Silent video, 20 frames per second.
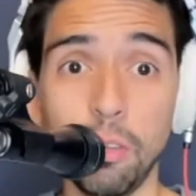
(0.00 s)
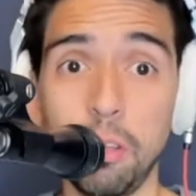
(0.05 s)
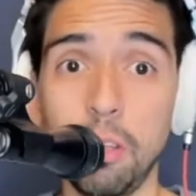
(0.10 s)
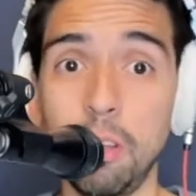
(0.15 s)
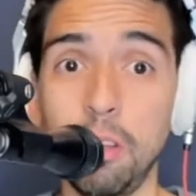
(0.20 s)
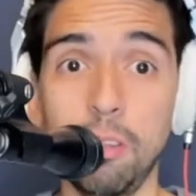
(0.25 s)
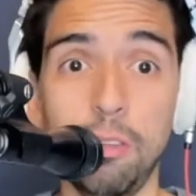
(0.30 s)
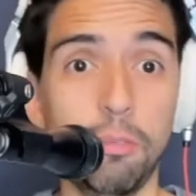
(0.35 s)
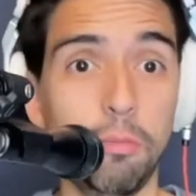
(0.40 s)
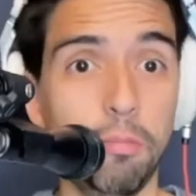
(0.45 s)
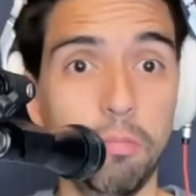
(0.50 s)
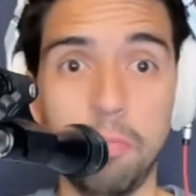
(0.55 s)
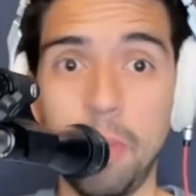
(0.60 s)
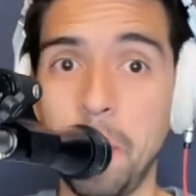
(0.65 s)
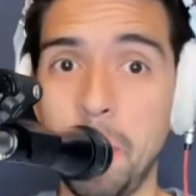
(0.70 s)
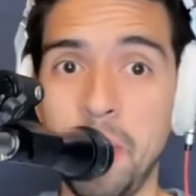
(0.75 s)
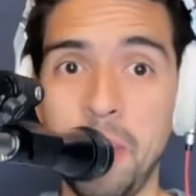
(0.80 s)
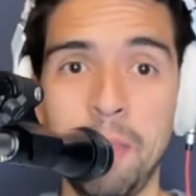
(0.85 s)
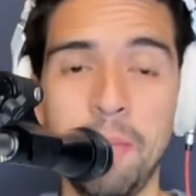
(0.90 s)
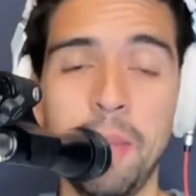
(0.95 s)
Because, I
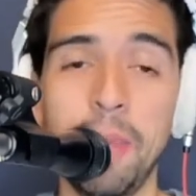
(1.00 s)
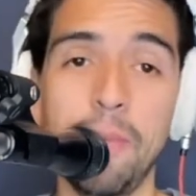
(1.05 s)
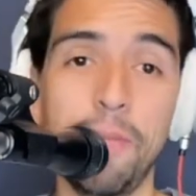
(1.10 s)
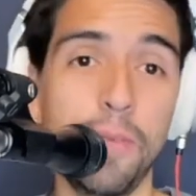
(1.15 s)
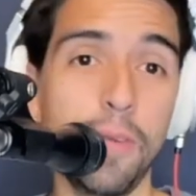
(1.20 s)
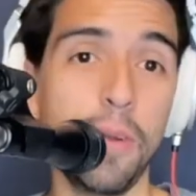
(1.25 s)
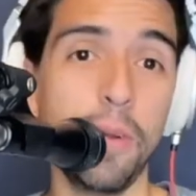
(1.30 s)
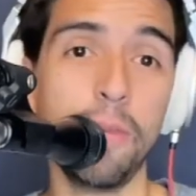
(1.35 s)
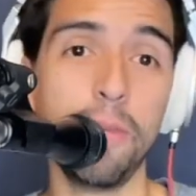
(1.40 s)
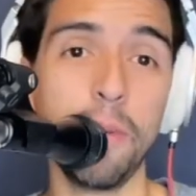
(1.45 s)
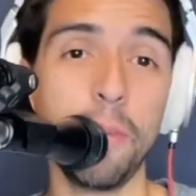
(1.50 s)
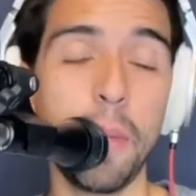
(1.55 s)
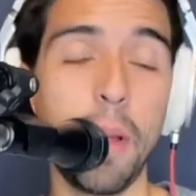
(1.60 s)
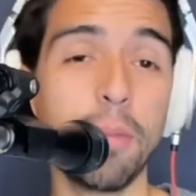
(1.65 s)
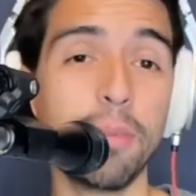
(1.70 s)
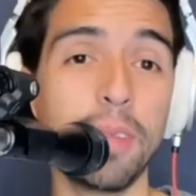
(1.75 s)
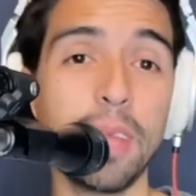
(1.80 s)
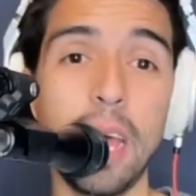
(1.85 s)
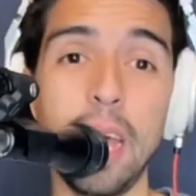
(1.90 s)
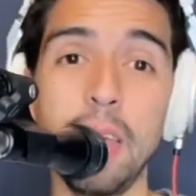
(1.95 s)
mean, if you're from
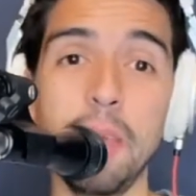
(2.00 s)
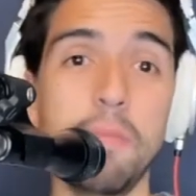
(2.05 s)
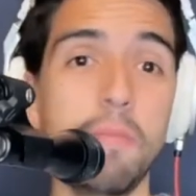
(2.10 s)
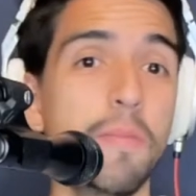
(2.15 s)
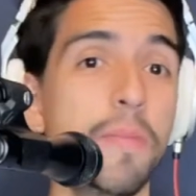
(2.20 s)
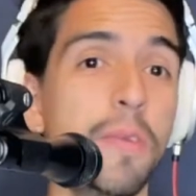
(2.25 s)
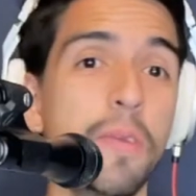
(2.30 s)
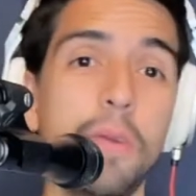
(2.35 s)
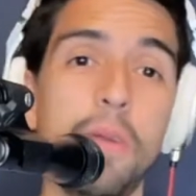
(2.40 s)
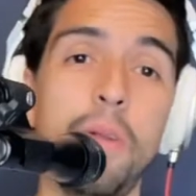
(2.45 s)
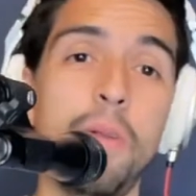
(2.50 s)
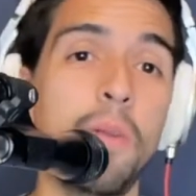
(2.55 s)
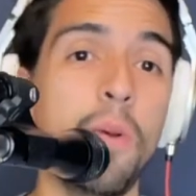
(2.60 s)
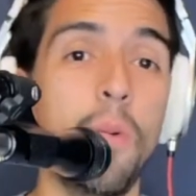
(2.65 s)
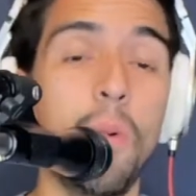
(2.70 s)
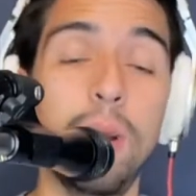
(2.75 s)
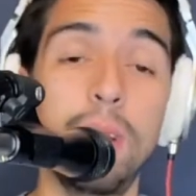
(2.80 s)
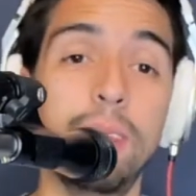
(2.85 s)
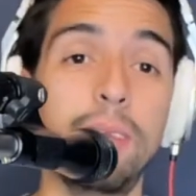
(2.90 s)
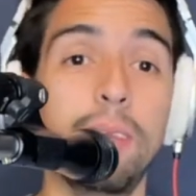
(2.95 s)
outside, you don't know
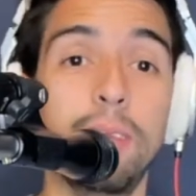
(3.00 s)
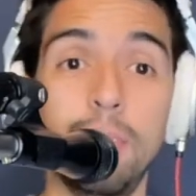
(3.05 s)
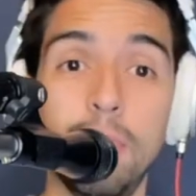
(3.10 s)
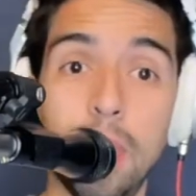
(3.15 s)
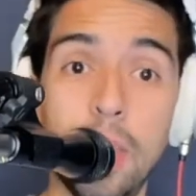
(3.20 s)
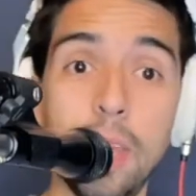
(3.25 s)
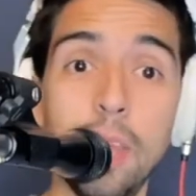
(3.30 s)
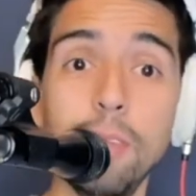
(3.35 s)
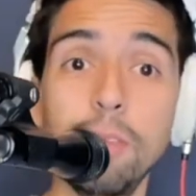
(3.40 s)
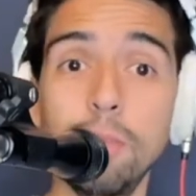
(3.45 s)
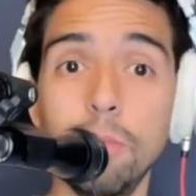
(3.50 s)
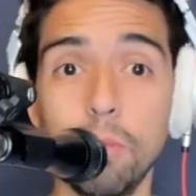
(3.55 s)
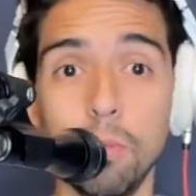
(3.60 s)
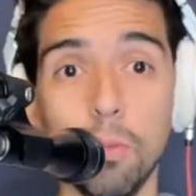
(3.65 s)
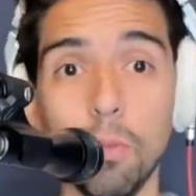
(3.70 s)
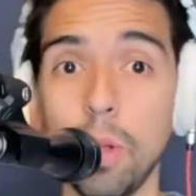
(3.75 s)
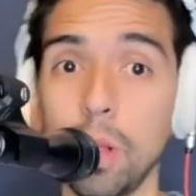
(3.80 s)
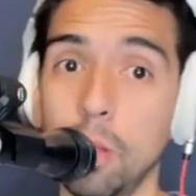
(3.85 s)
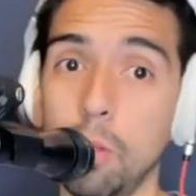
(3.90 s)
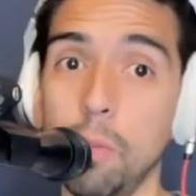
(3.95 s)
what is a CES,
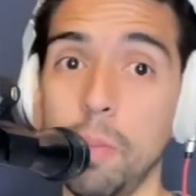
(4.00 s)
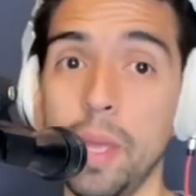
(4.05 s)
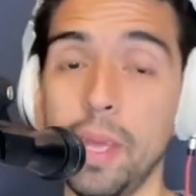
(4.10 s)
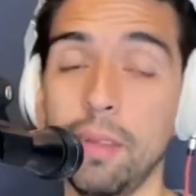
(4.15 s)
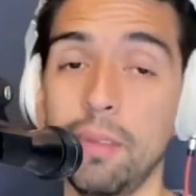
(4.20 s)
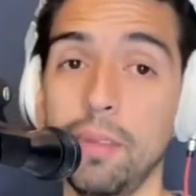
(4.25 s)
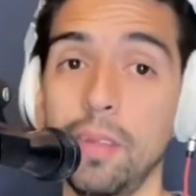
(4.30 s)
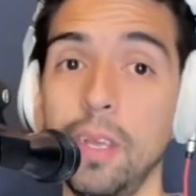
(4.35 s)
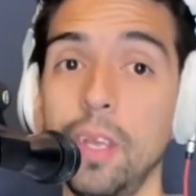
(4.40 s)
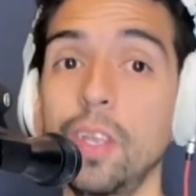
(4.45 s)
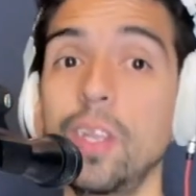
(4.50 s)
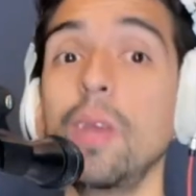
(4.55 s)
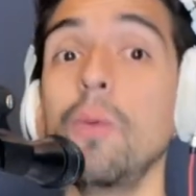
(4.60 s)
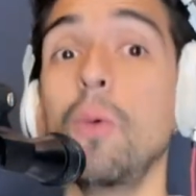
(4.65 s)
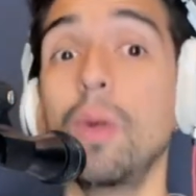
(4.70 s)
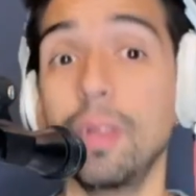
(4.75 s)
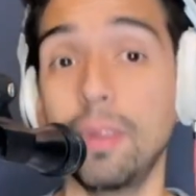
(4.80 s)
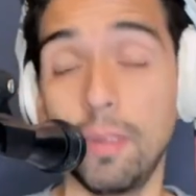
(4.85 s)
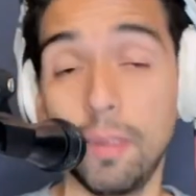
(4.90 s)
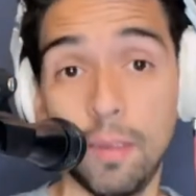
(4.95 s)
what could be a CJ,
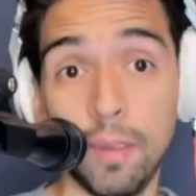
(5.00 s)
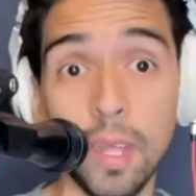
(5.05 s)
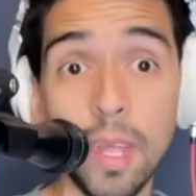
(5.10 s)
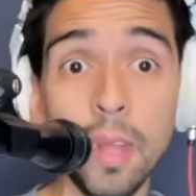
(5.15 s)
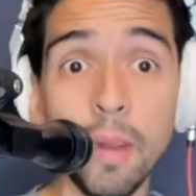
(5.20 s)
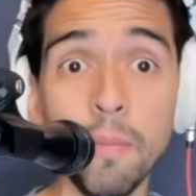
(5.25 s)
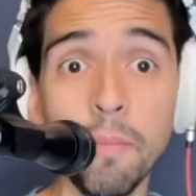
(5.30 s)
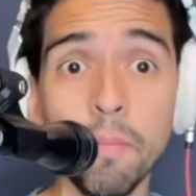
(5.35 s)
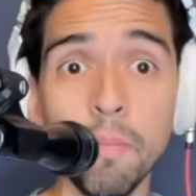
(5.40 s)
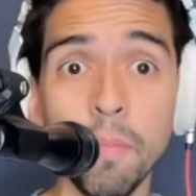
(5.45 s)
what is a scene.